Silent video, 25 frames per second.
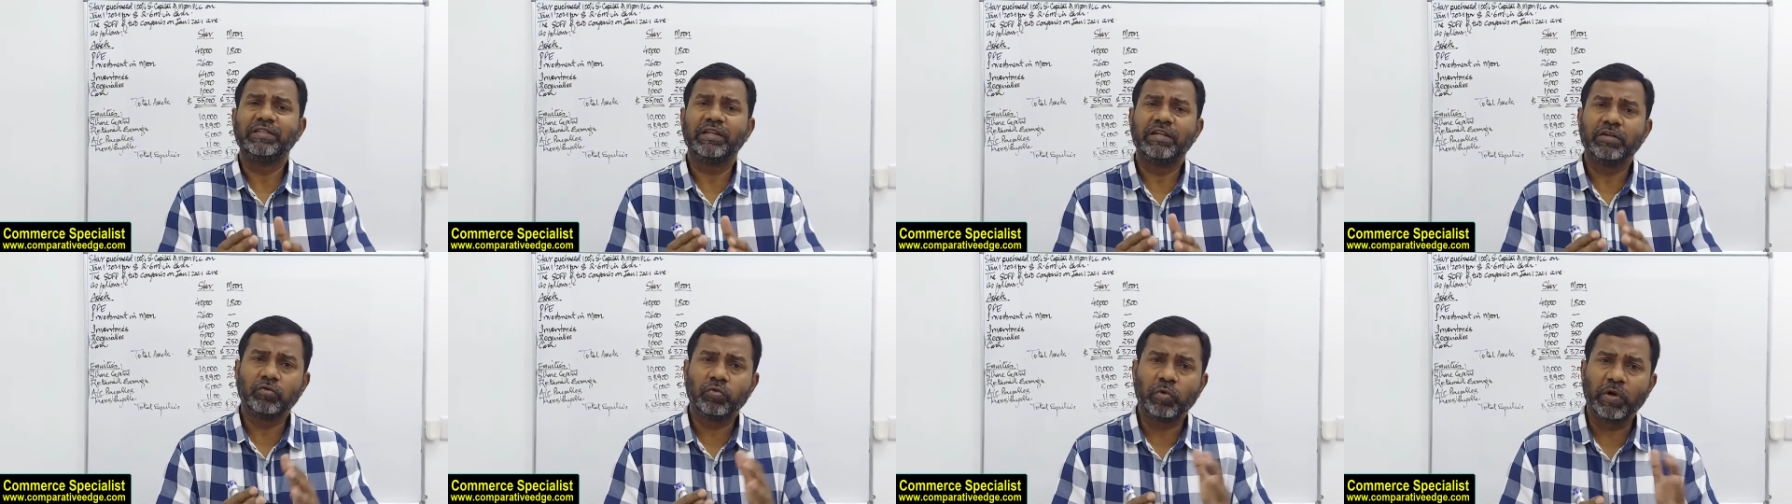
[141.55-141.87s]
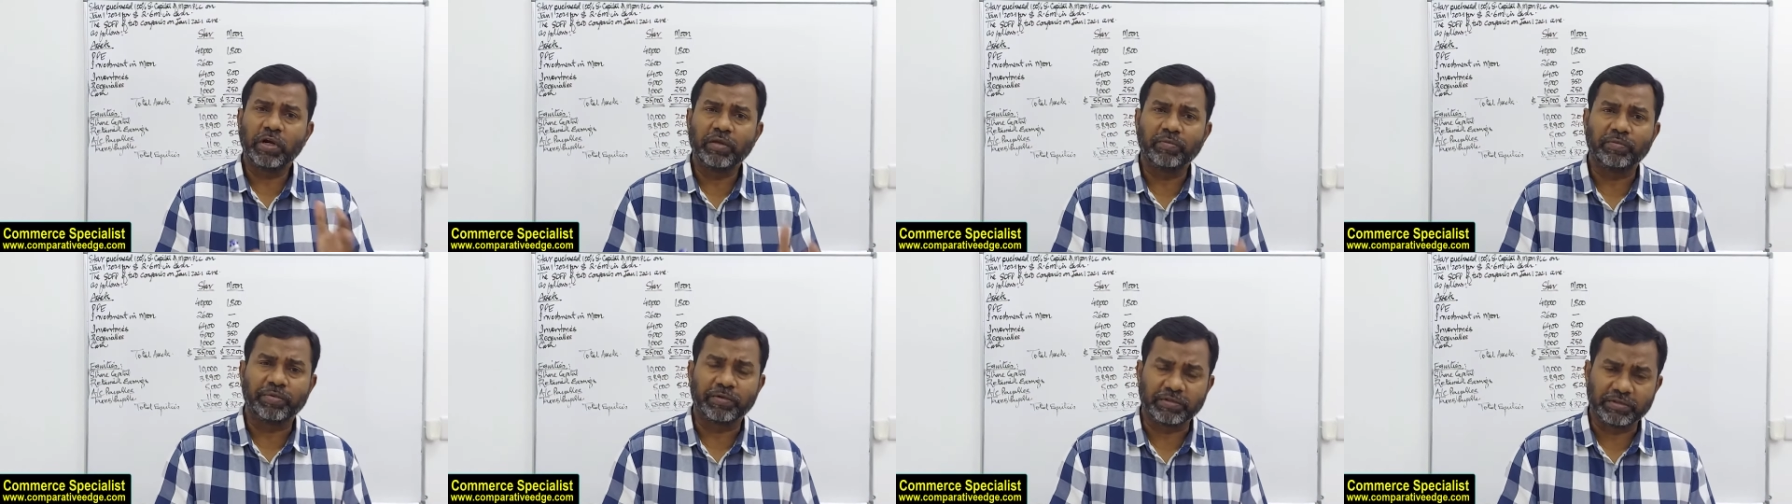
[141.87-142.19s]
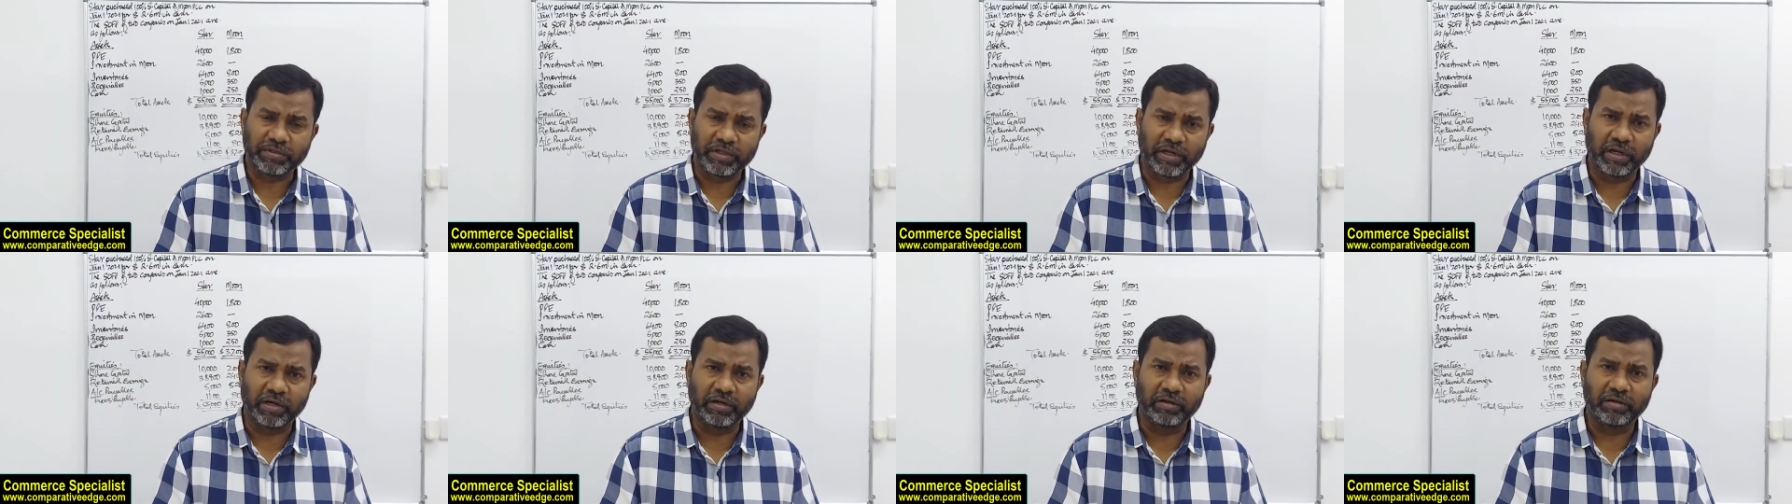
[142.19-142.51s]
than
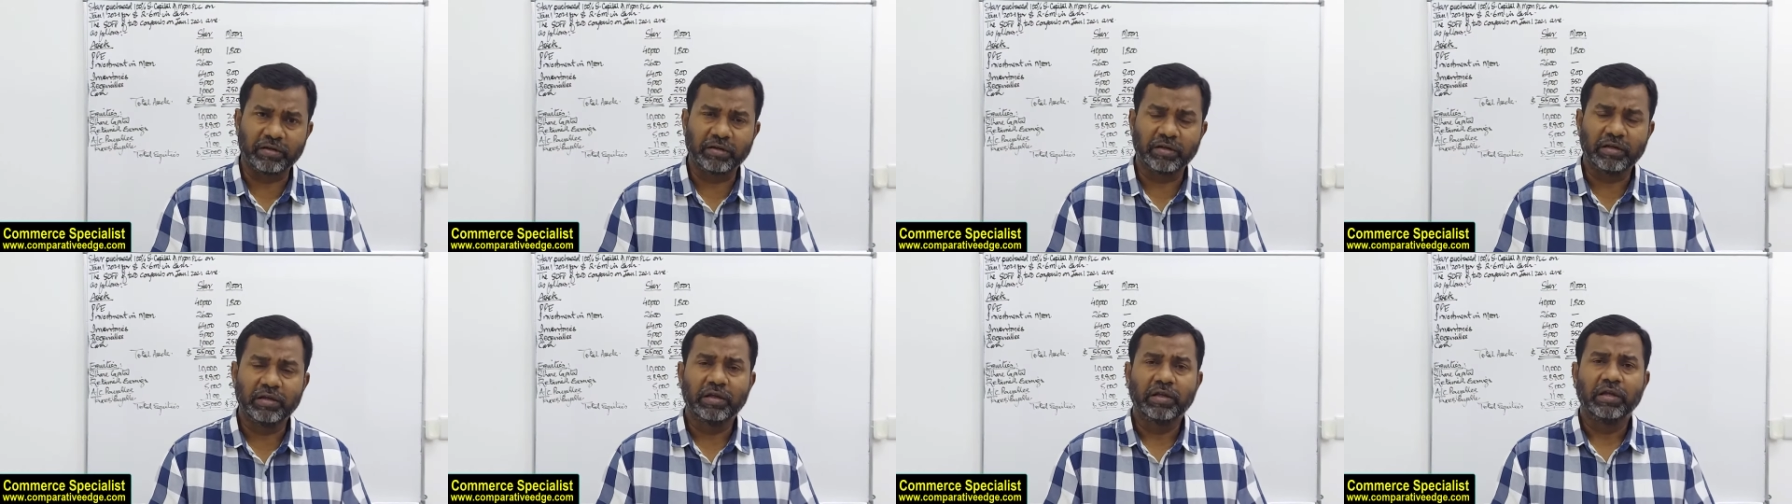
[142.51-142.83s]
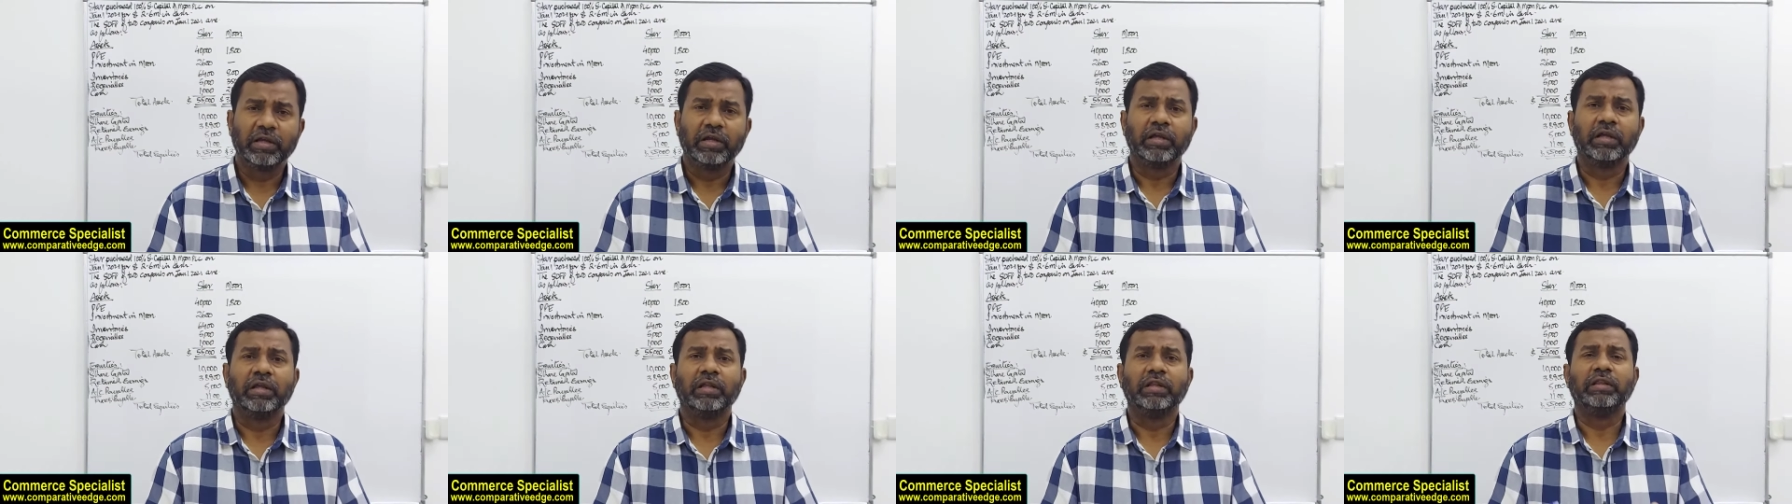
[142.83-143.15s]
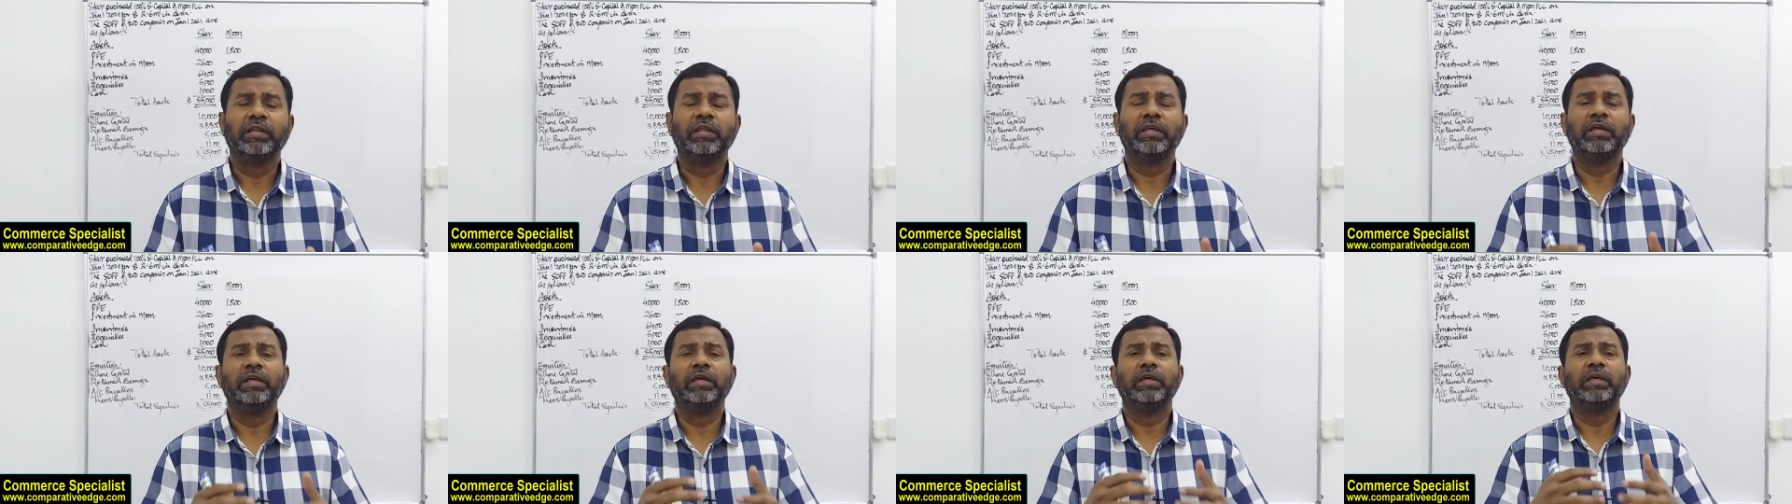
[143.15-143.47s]
20%,
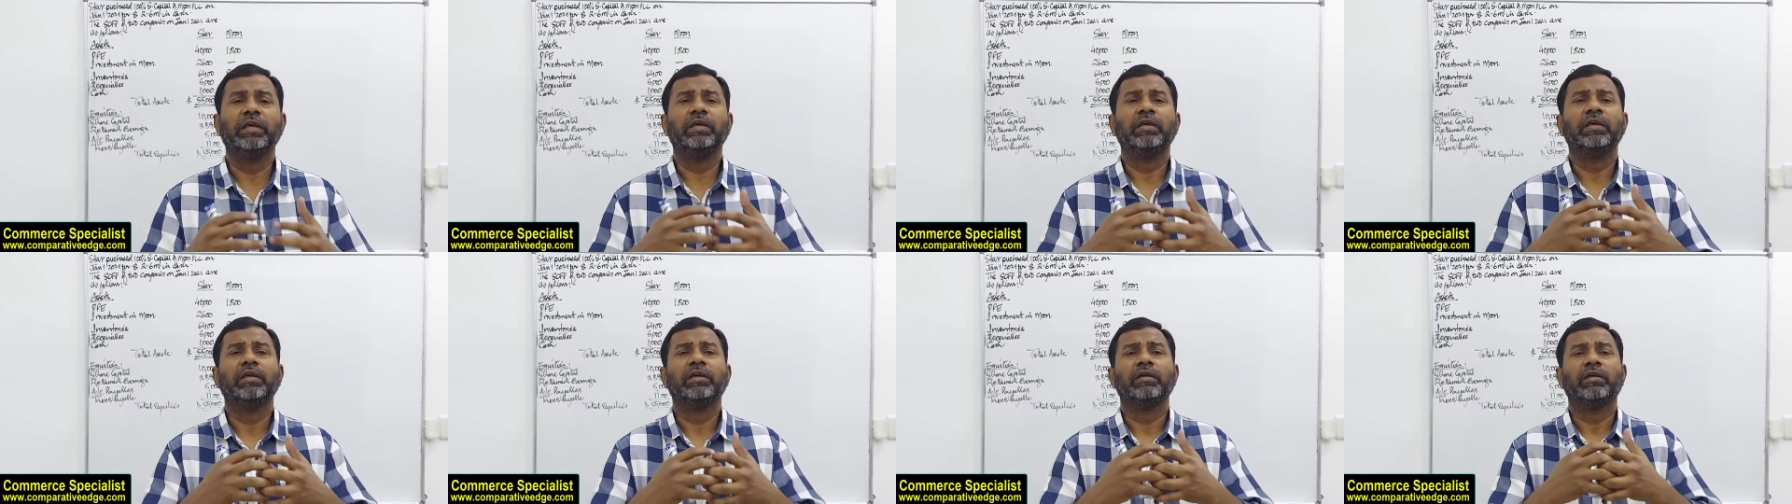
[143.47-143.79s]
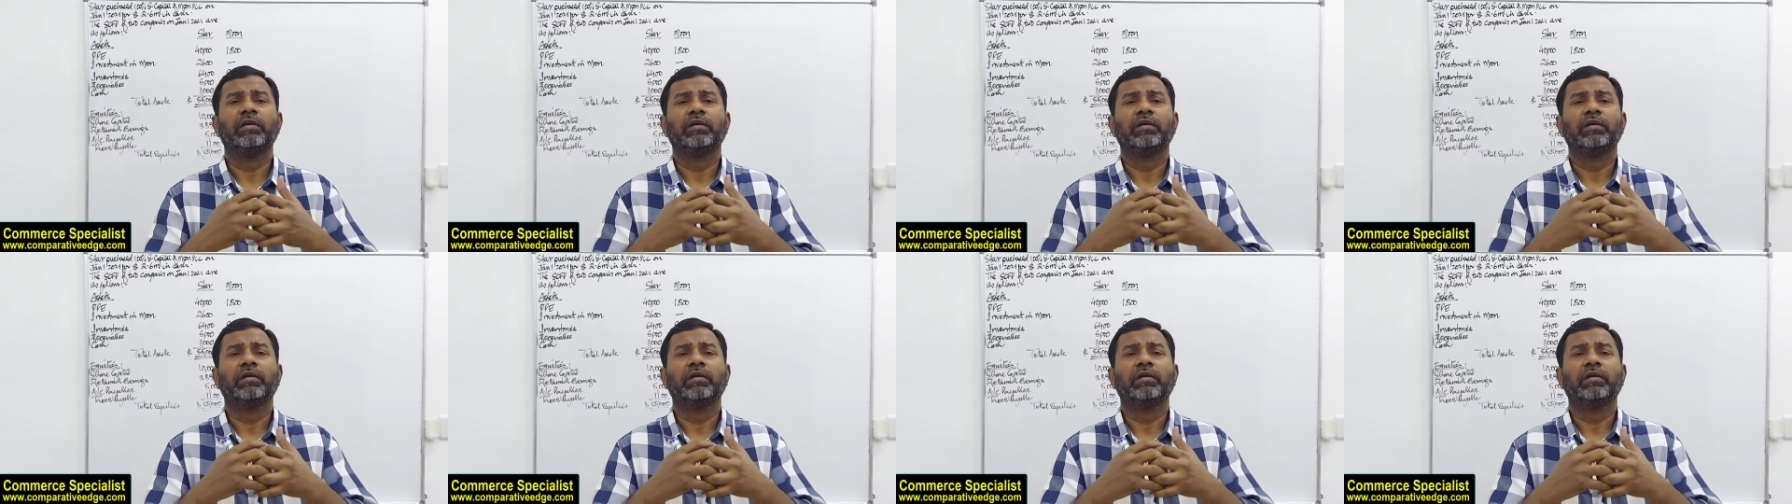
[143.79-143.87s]
the